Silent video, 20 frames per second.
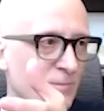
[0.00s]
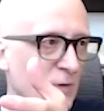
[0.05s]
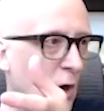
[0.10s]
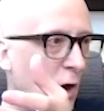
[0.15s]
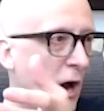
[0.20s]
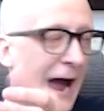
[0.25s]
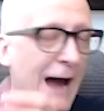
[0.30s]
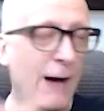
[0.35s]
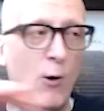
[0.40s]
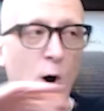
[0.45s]

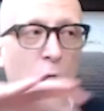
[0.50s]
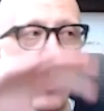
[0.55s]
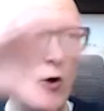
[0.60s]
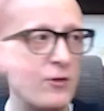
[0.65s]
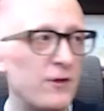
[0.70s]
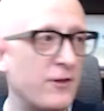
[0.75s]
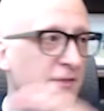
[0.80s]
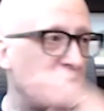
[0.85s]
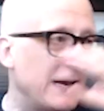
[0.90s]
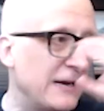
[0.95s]
how all
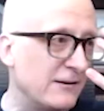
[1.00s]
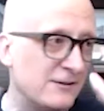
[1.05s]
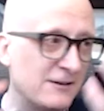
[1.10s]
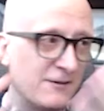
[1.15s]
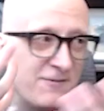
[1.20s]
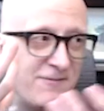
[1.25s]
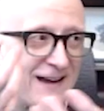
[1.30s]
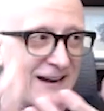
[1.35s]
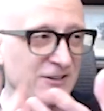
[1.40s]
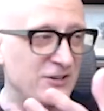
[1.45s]
the things
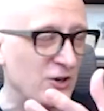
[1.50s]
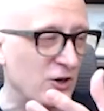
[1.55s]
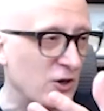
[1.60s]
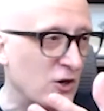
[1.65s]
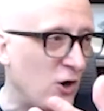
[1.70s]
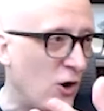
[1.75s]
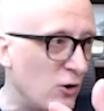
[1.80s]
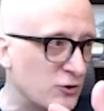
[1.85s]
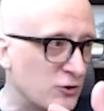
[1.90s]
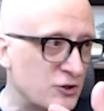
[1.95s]
affect your
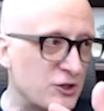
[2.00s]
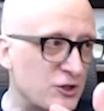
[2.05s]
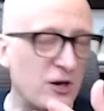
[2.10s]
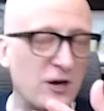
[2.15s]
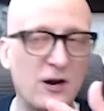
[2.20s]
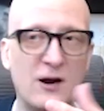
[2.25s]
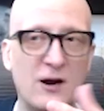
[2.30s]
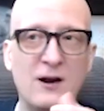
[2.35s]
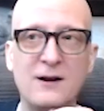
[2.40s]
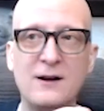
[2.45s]

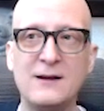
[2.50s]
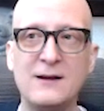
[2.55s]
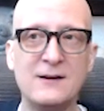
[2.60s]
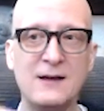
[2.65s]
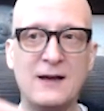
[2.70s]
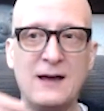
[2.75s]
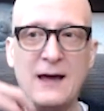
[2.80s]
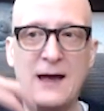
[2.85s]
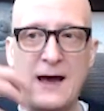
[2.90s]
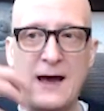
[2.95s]
culture,
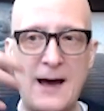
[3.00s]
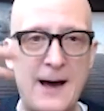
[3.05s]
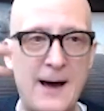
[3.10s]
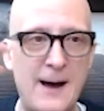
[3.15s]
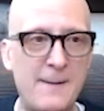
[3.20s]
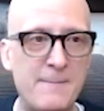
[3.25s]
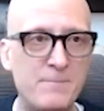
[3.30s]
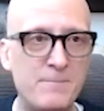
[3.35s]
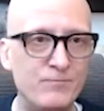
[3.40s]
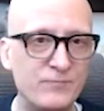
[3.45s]

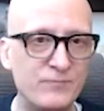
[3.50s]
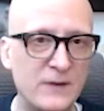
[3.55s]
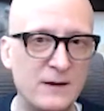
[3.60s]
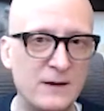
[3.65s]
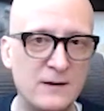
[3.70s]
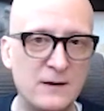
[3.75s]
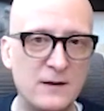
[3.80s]
so